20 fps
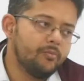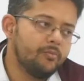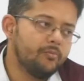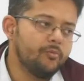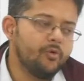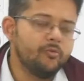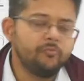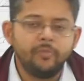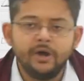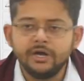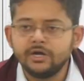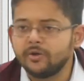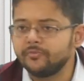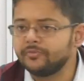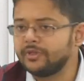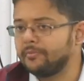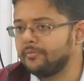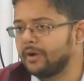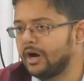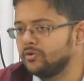Movement
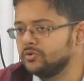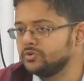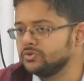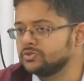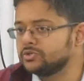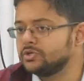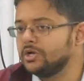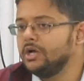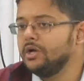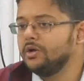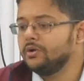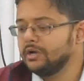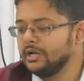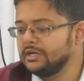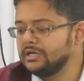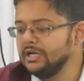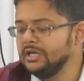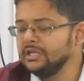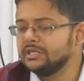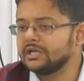of the mouth,
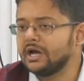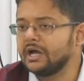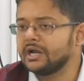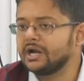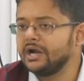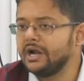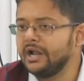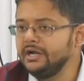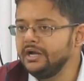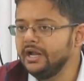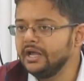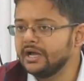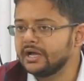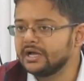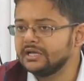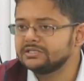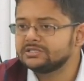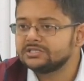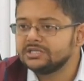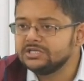teeth are grinding
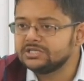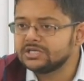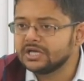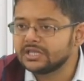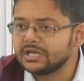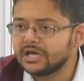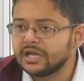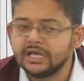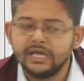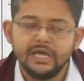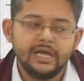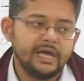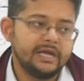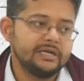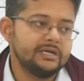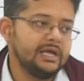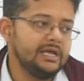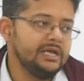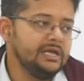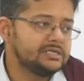against each other,
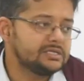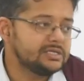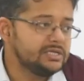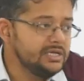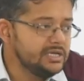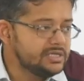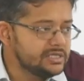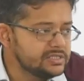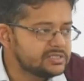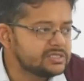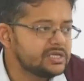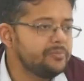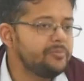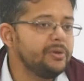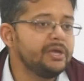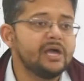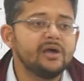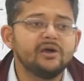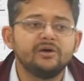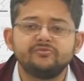and it is
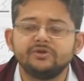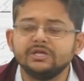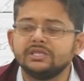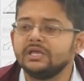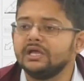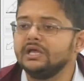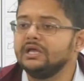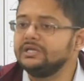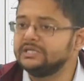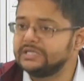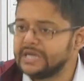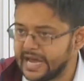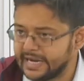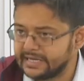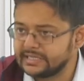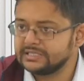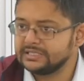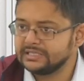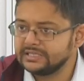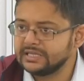keeping everything
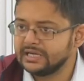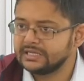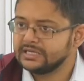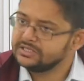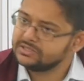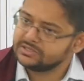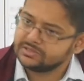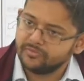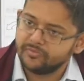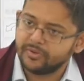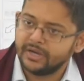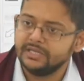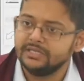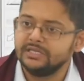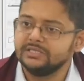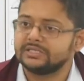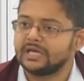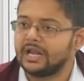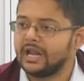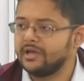intact. That is by
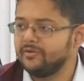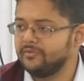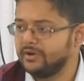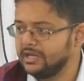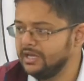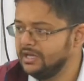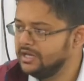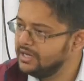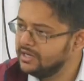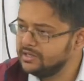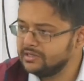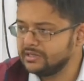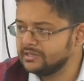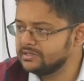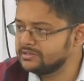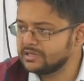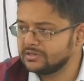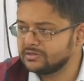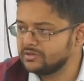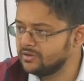the salivary. This
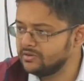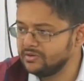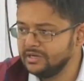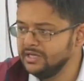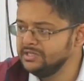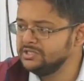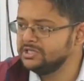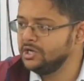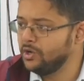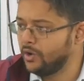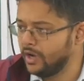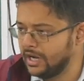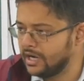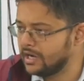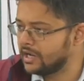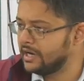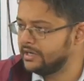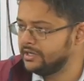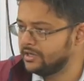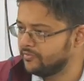is an engine
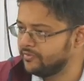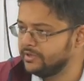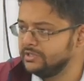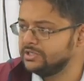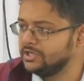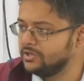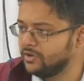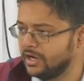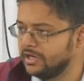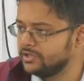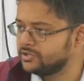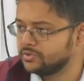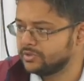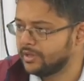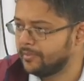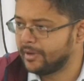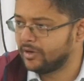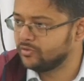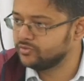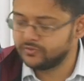oil, kind of engine oil to
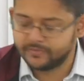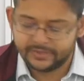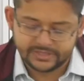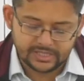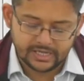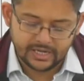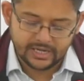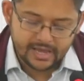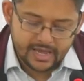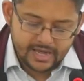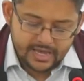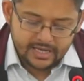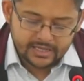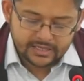the mouth basically.